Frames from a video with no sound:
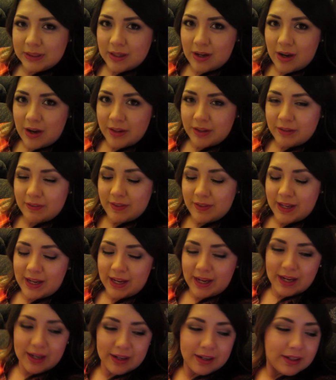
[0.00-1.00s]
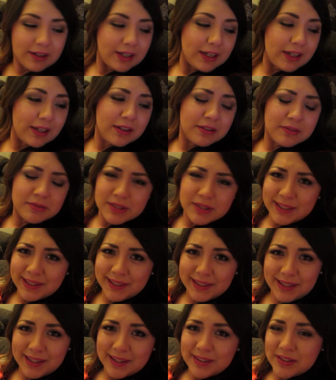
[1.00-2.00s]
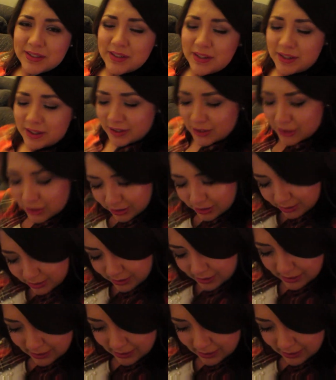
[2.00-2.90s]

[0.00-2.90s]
all of that. See, I can't talk. Shoot.